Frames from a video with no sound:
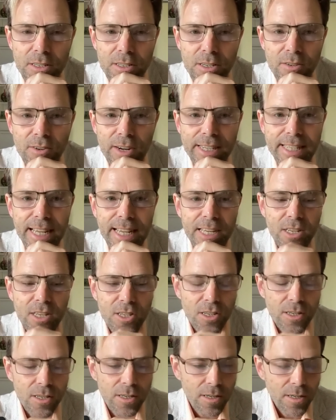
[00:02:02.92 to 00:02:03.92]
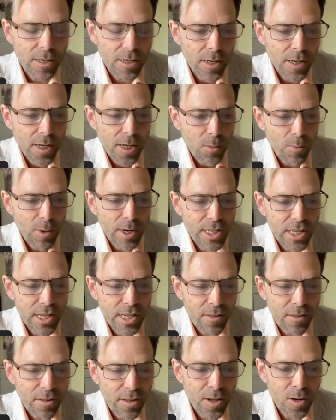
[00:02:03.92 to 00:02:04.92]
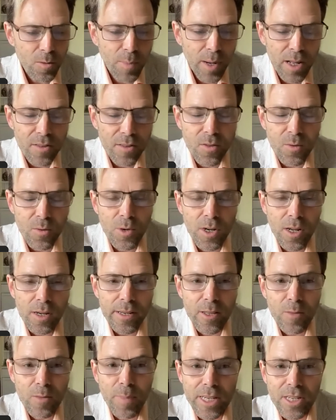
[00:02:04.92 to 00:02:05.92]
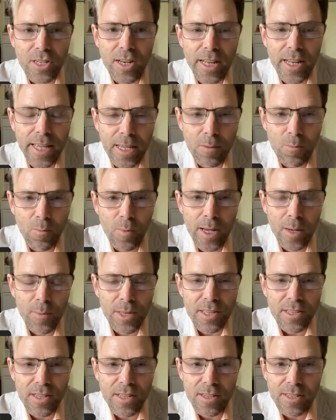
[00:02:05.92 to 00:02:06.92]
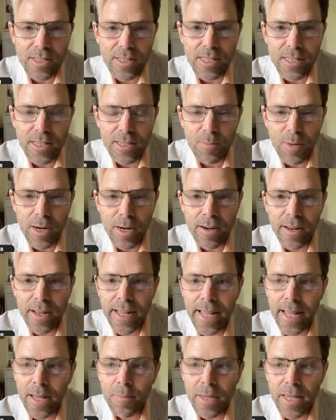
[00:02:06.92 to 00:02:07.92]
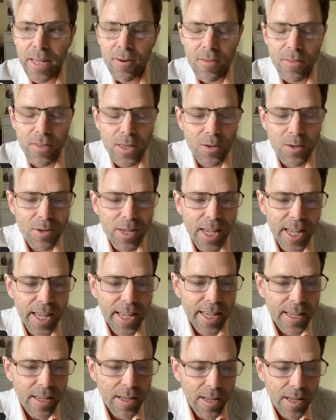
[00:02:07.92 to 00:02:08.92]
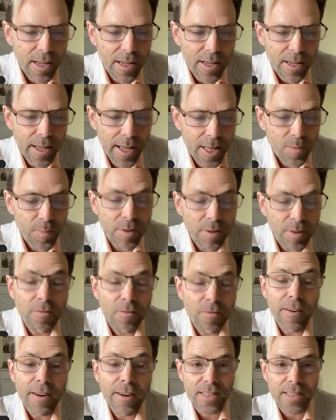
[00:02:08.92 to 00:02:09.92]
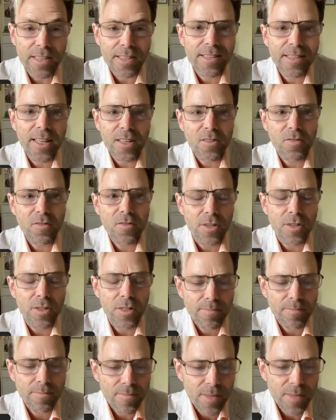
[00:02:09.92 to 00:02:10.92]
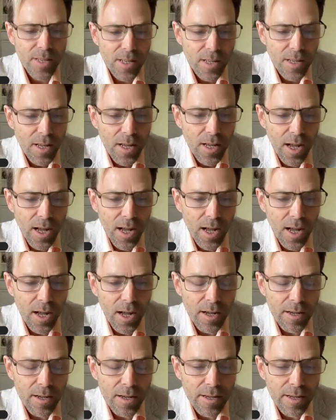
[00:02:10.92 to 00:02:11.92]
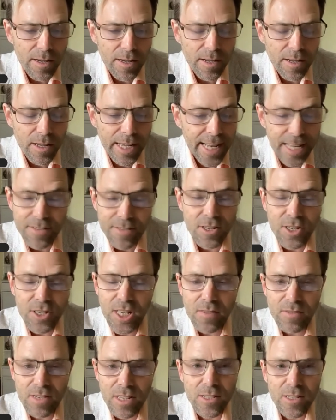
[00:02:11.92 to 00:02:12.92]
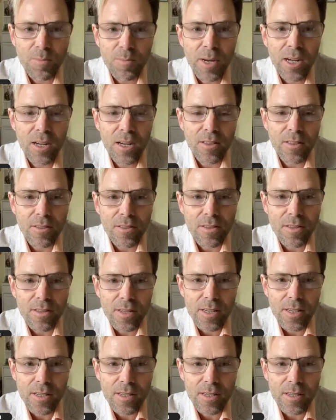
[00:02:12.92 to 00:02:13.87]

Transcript: direct action, which in certain parts of the world, especially where we started, where I am here in the UK, has been very successful. It hasn't achieved its demands.